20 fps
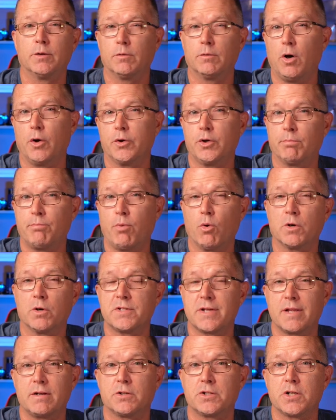all your
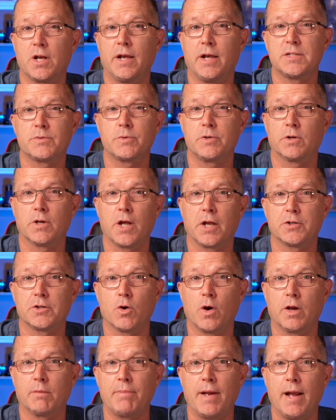ports energized when you're not
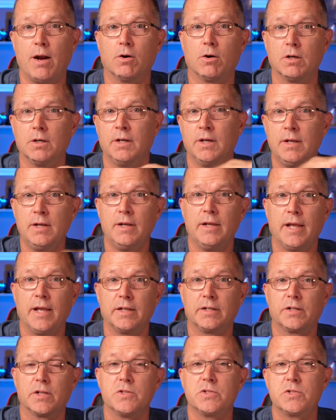drawing power
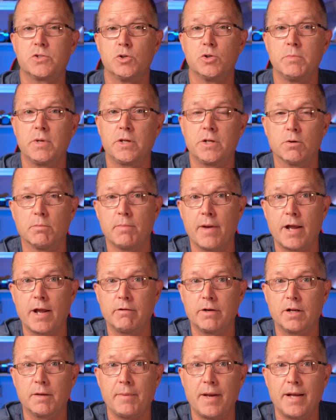and consuming your
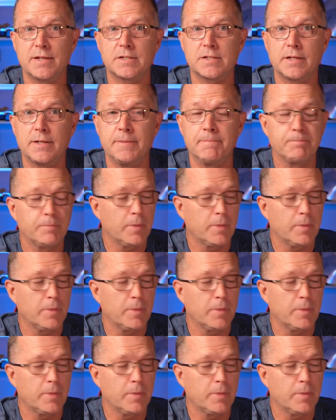battery capacity.